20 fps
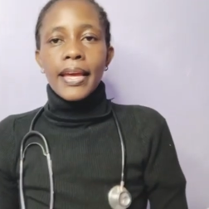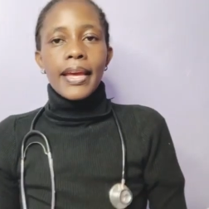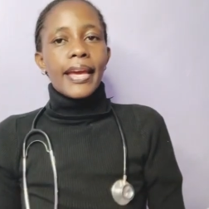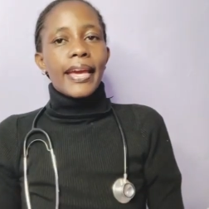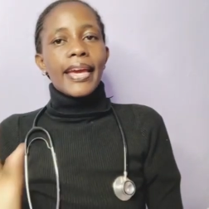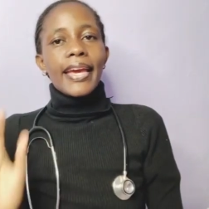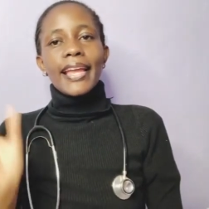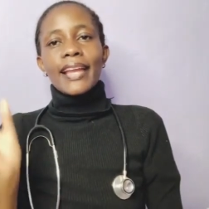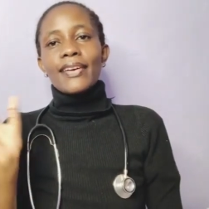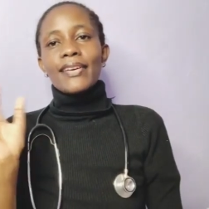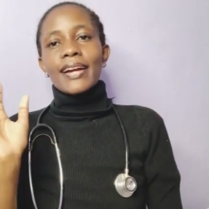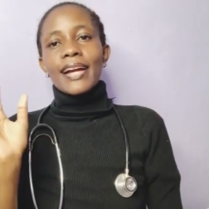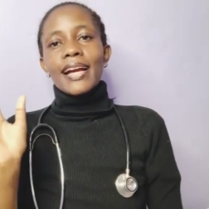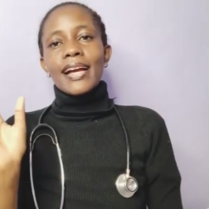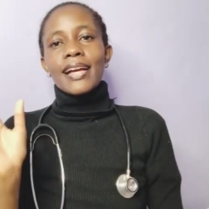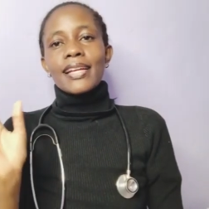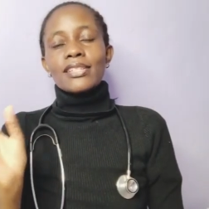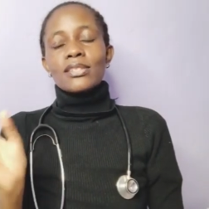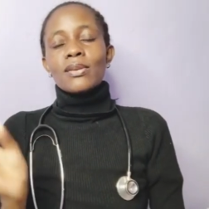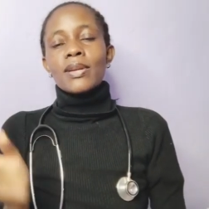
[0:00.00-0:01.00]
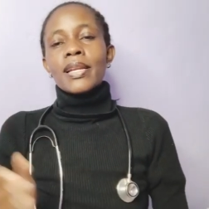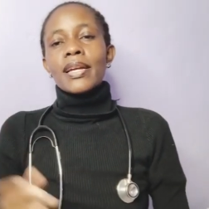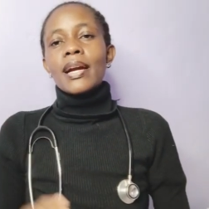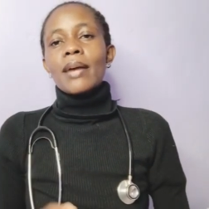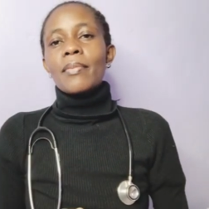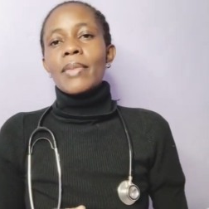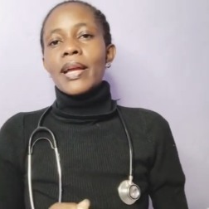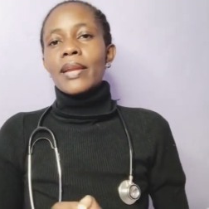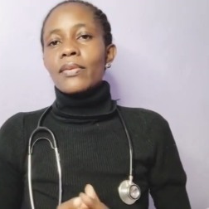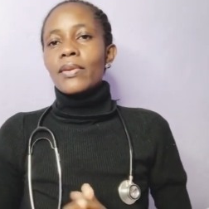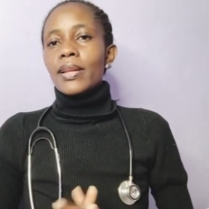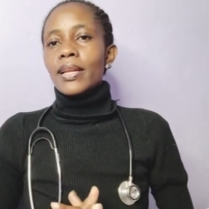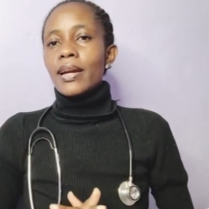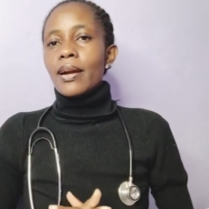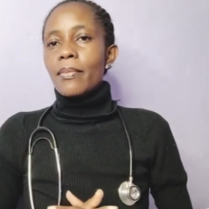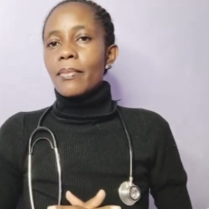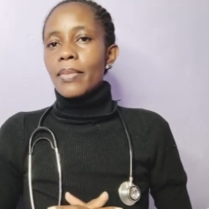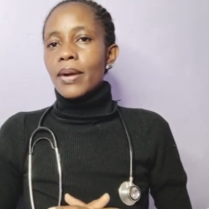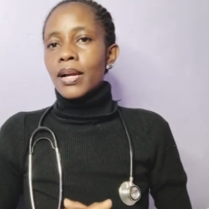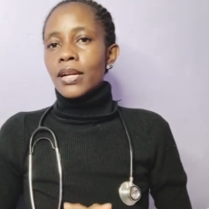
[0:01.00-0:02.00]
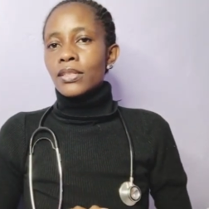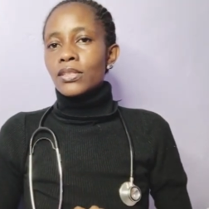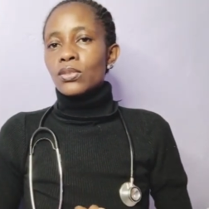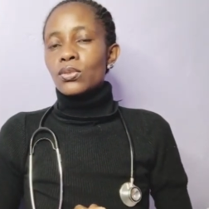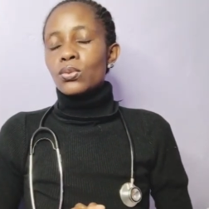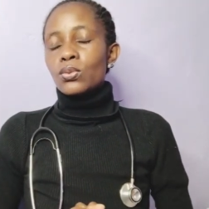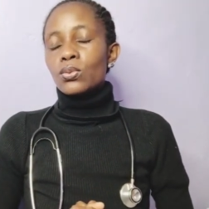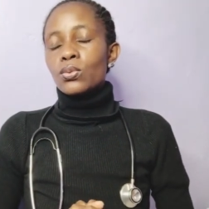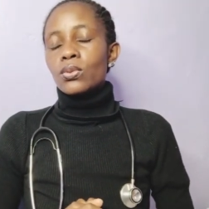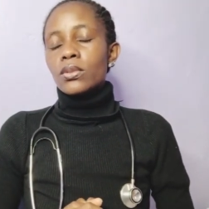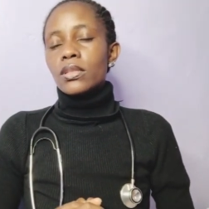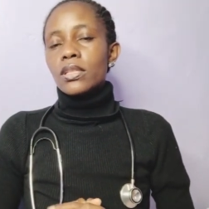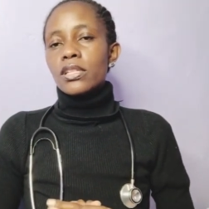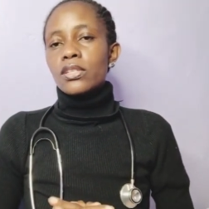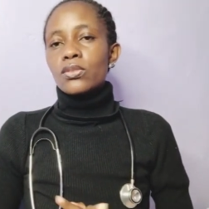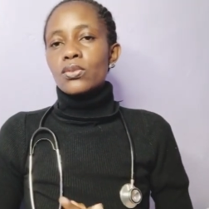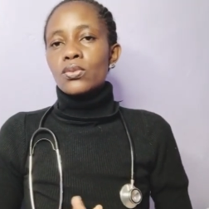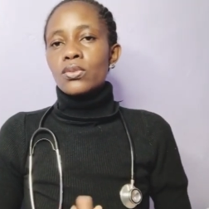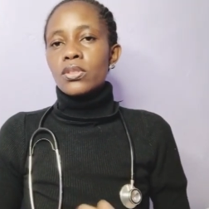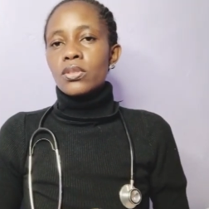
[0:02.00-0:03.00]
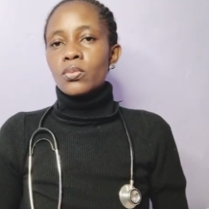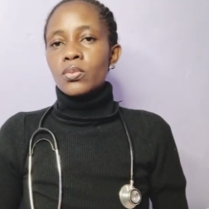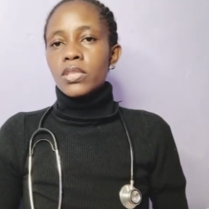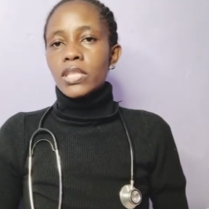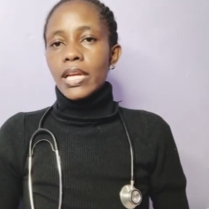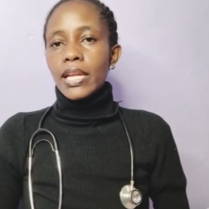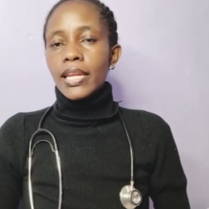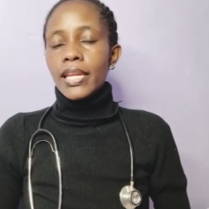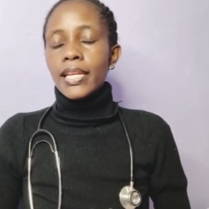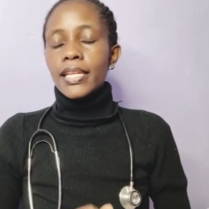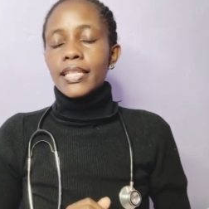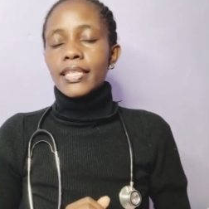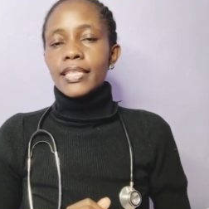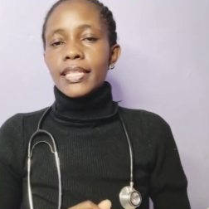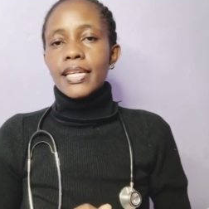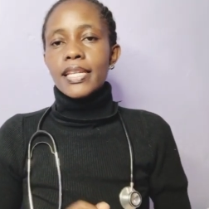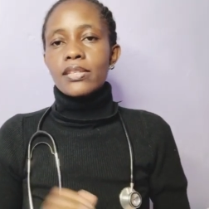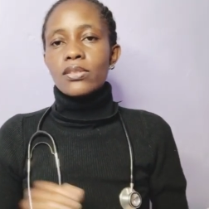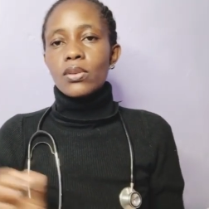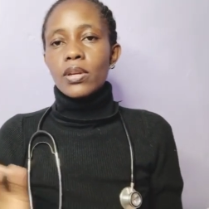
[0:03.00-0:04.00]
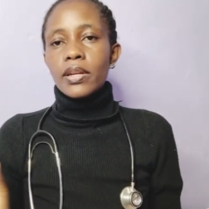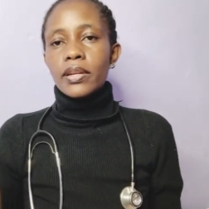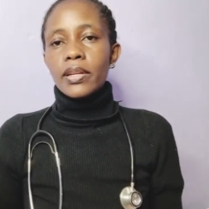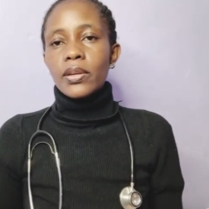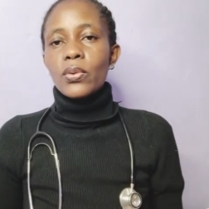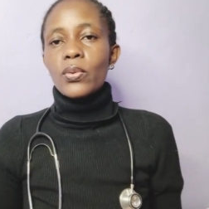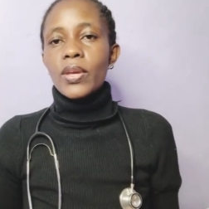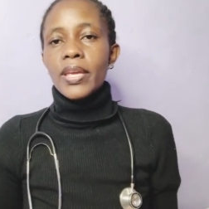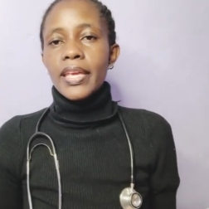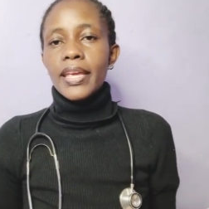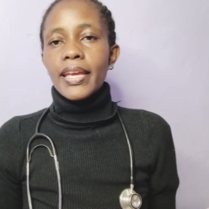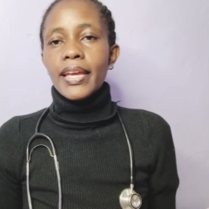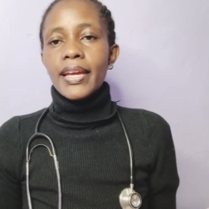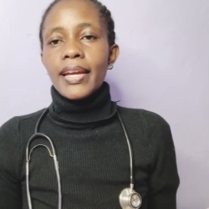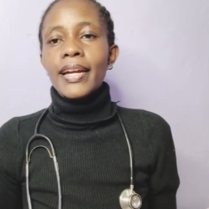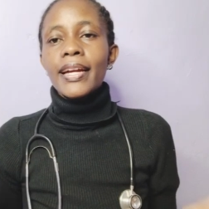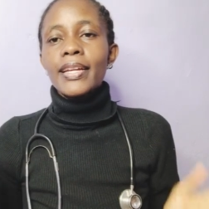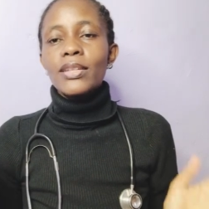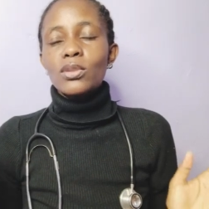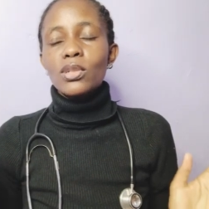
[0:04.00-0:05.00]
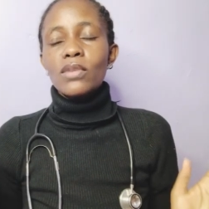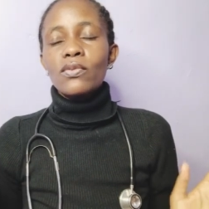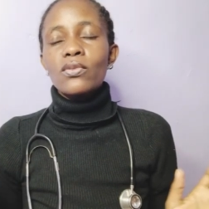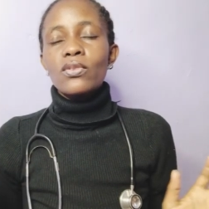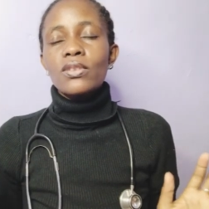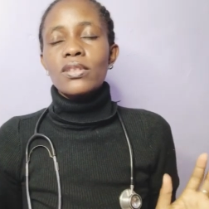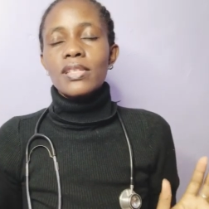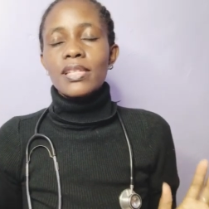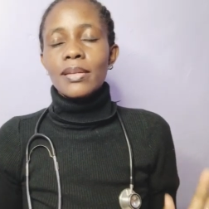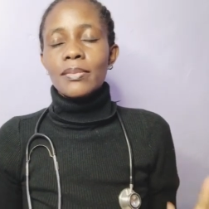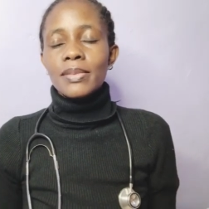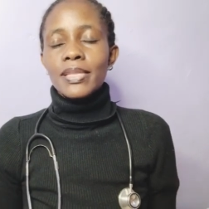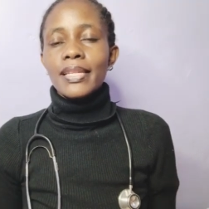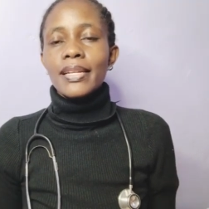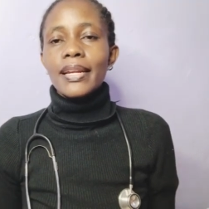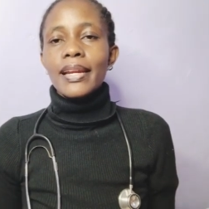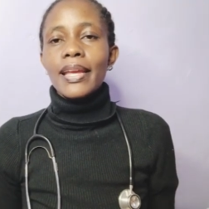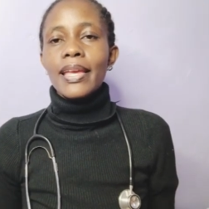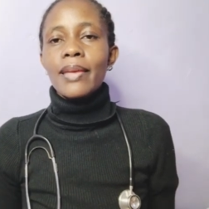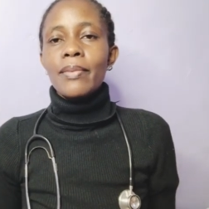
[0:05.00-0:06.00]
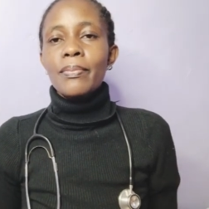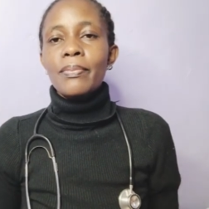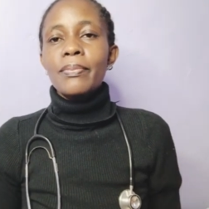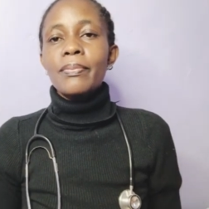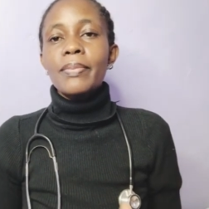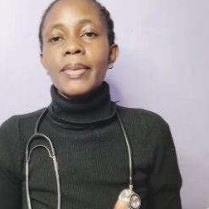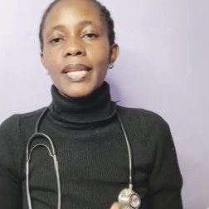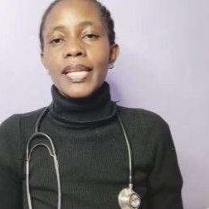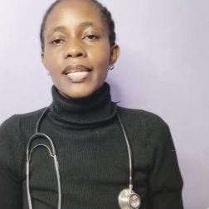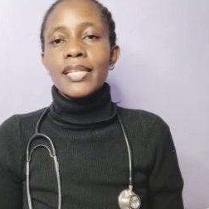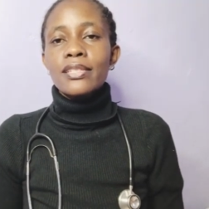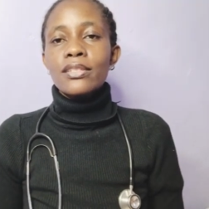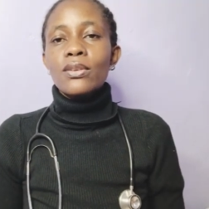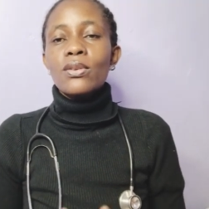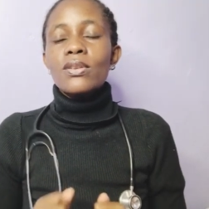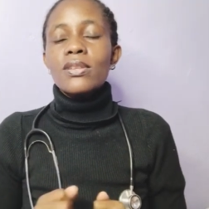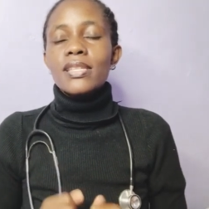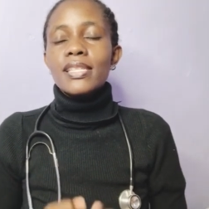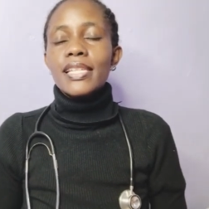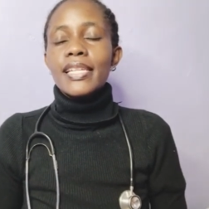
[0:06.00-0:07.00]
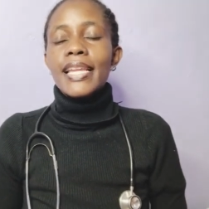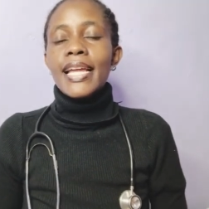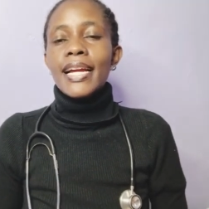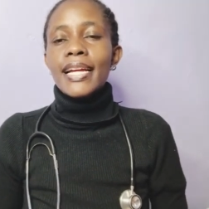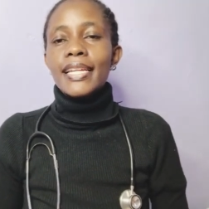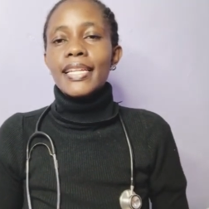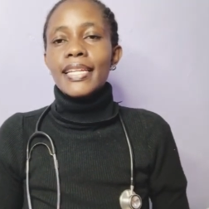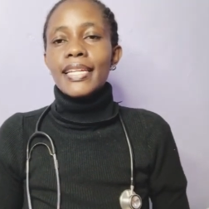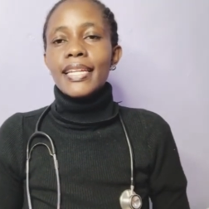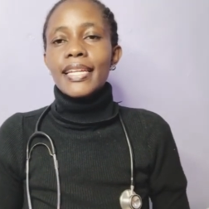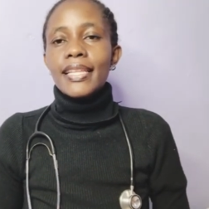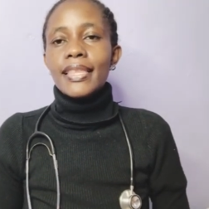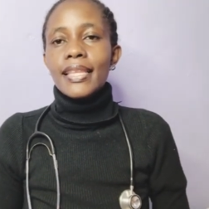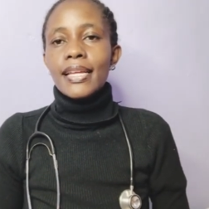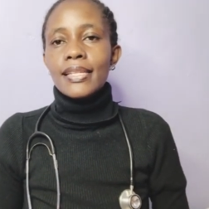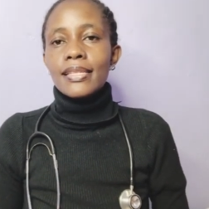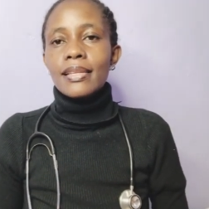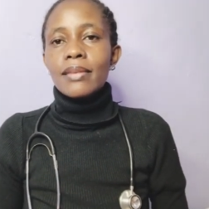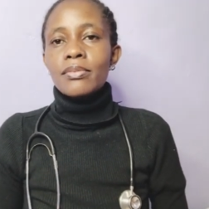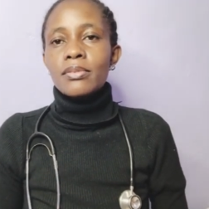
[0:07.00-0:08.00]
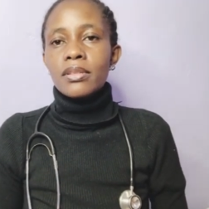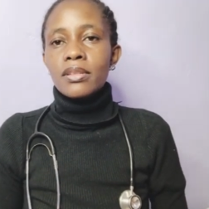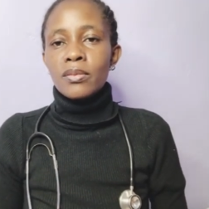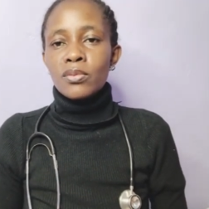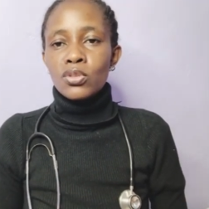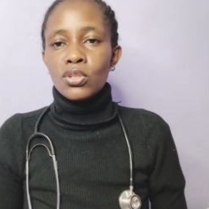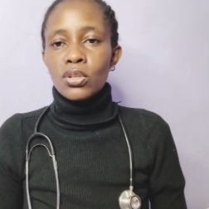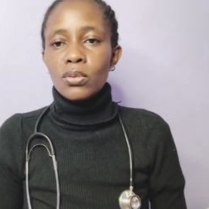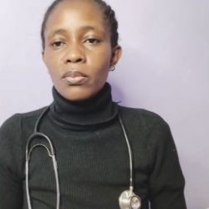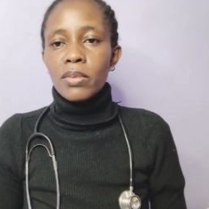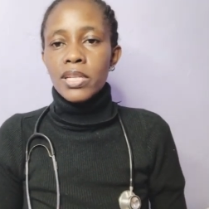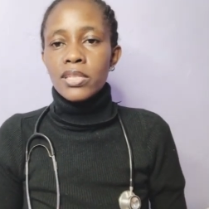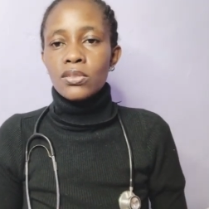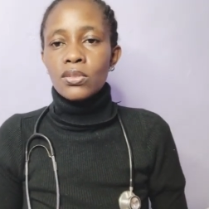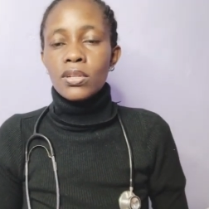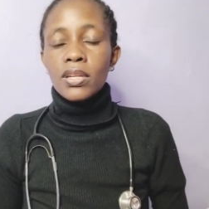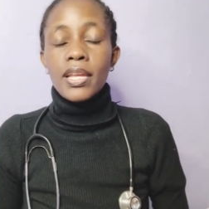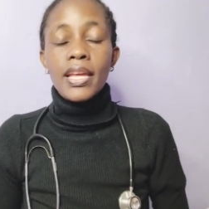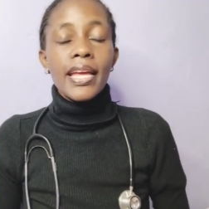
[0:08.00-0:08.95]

Hello guys, welcome and welcome back to this YouTube channel. In case you are new here and you have not subscribed, please consider clicking that subscription button.